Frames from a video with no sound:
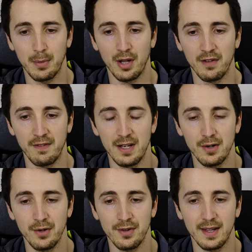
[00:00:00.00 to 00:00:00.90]

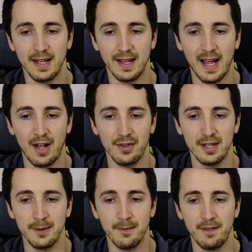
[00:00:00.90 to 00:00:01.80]
polyphenols, and calcium